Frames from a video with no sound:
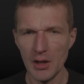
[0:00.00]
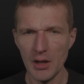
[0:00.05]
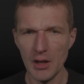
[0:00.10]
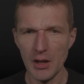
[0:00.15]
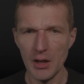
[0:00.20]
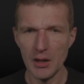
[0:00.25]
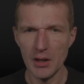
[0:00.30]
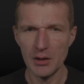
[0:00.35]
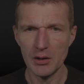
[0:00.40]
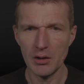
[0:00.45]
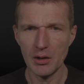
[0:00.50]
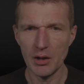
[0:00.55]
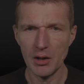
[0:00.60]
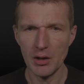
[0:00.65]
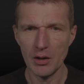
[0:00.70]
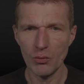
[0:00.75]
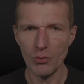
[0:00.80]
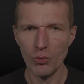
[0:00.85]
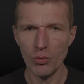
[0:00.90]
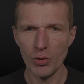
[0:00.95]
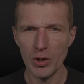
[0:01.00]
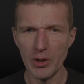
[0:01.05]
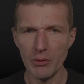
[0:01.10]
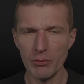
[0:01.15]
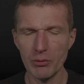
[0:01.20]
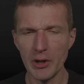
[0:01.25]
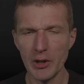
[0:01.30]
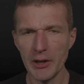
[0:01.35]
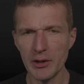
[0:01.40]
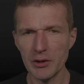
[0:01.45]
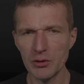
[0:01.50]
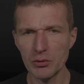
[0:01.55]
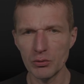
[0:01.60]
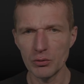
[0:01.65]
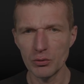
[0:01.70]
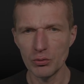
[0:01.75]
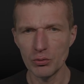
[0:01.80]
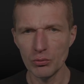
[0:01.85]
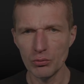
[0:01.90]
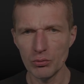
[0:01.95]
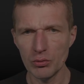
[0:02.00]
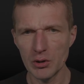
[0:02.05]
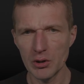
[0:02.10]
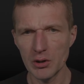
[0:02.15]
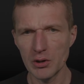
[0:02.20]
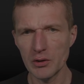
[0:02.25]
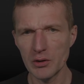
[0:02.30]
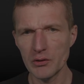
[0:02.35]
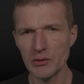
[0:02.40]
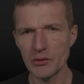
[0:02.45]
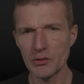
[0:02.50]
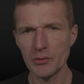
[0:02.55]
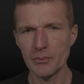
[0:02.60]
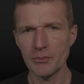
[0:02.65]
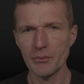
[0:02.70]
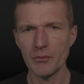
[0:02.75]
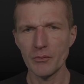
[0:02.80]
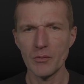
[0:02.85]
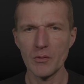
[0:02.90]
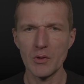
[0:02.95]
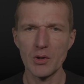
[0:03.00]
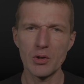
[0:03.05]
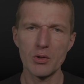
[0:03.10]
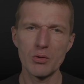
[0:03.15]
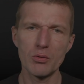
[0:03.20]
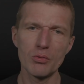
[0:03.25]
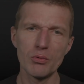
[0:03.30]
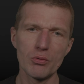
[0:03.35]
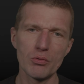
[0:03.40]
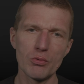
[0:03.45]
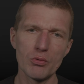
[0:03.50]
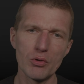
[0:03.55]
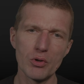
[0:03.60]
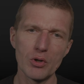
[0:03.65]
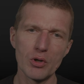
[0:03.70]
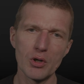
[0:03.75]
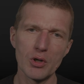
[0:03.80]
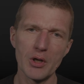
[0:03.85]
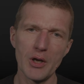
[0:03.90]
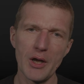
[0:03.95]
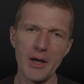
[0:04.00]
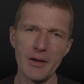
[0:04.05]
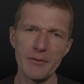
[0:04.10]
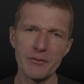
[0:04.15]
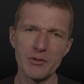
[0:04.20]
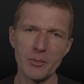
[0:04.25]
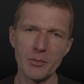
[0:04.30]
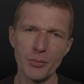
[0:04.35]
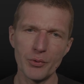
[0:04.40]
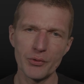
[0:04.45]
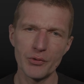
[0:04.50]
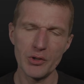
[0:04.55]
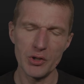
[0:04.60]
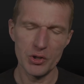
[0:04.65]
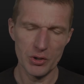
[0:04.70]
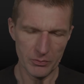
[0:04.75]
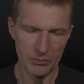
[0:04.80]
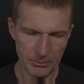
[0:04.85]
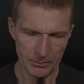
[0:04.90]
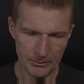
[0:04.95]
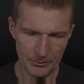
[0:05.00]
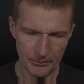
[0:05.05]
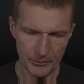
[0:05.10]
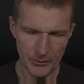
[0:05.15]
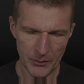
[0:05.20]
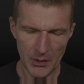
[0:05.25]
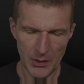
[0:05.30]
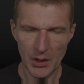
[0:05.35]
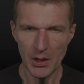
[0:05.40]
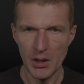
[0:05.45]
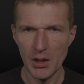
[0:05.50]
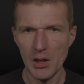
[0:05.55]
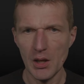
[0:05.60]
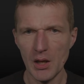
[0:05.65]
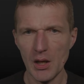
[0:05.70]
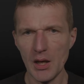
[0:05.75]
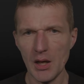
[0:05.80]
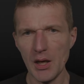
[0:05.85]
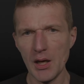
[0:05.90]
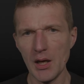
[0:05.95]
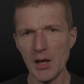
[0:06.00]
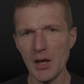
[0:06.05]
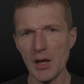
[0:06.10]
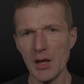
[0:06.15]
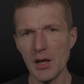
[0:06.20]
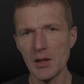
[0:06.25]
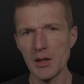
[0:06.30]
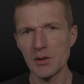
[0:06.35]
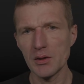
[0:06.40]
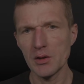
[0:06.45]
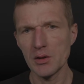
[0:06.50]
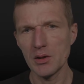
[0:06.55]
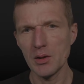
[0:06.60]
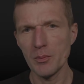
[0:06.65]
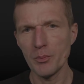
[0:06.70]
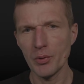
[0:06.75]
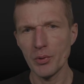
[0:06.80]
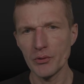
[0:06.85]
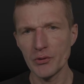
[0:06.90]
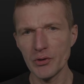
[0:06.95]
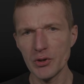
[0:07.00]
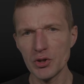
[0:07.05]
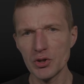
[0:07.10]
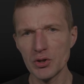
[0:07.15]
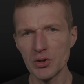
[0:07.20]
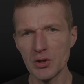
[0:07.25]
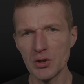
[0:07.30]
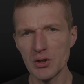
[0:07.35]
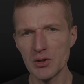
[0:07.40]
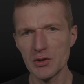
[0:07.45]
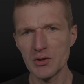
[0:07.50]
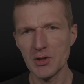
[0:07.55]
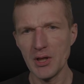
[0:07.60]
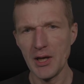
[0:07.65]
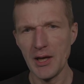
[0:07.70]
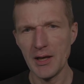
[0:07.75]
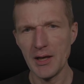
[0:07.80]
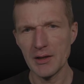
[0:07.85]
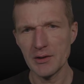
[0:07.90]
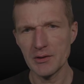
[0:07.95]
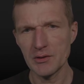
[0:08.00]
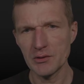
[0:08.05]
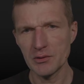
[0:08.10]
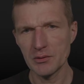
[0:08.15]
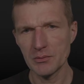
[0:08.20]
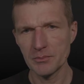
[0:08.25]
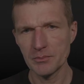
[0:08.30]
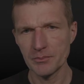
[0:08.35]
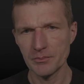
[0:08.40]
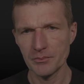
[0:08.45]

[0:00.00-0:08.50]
And what I would like to do is to have the position, and the position is text